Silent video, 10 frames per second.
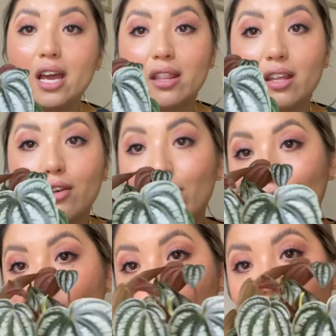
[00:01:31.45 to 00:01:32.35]
The
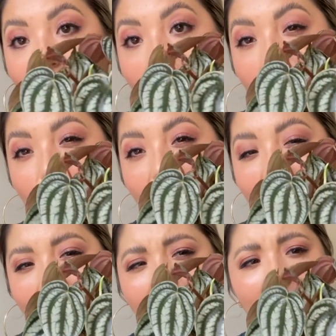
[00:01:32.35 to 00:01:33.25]
foliage
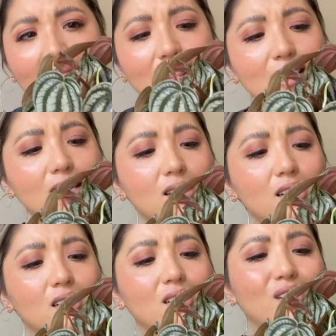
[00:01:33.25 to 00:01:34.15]
is like this
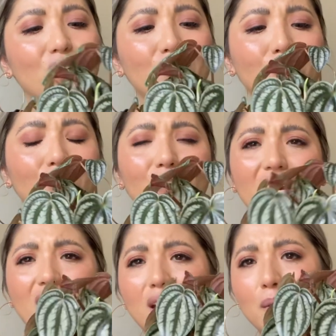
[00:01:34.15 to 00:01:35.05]

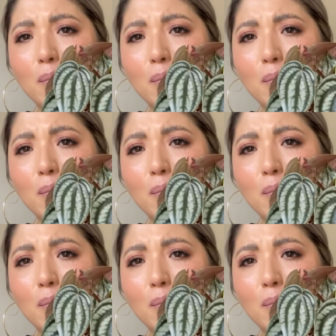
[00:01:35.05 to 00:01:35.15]
silvery,